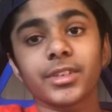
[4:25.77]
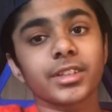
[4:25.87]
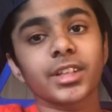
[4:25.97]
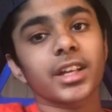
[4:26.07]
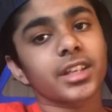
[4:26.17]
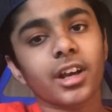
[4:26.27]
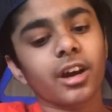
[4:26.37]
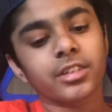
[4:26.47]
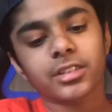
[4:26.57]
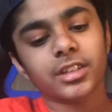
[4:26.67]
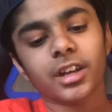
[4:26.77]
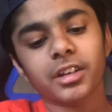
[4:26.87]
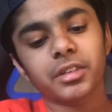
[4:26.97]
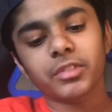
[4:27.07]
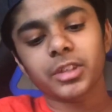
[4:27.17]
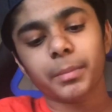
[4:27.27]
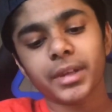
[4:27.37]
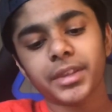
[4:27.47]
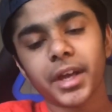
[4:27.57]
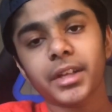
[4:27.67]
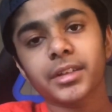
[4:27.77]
Yeah, you can't even debate that.